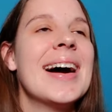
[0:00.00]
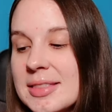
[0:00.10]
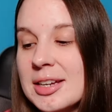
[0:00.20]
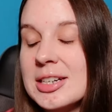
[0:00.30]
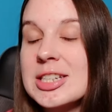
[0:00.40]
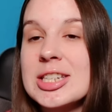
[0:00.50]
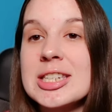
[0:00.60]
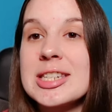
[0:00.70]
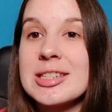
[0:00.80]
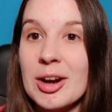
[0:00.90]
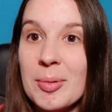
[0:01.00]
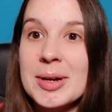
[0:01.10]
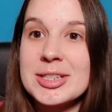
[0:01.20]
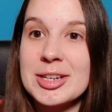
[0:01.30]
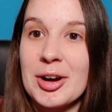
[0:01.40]
There is just so
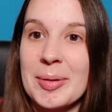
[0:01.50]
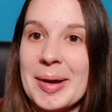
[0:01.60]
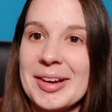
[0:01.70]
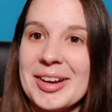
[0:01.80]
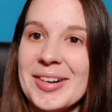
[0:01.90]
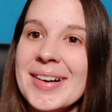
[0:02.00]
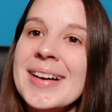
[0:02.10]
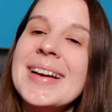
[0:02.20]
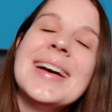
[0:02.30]
much to talk about, y'all.